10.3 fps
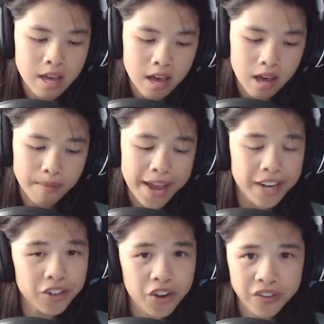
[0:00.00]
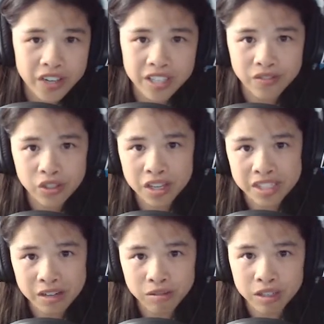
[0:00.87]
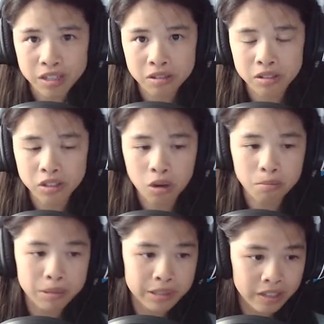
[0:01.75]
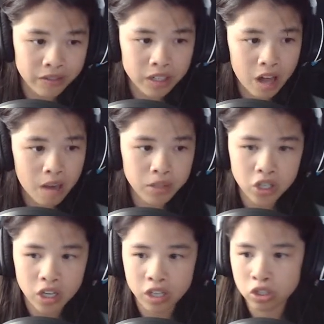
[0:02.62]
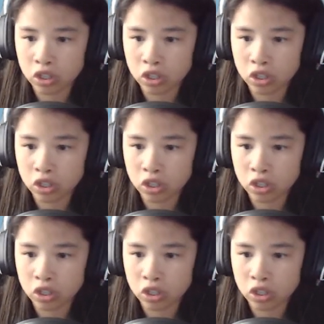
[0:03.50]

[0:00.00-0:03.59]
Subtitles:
I don't know if any of you guys out there believe in climate change,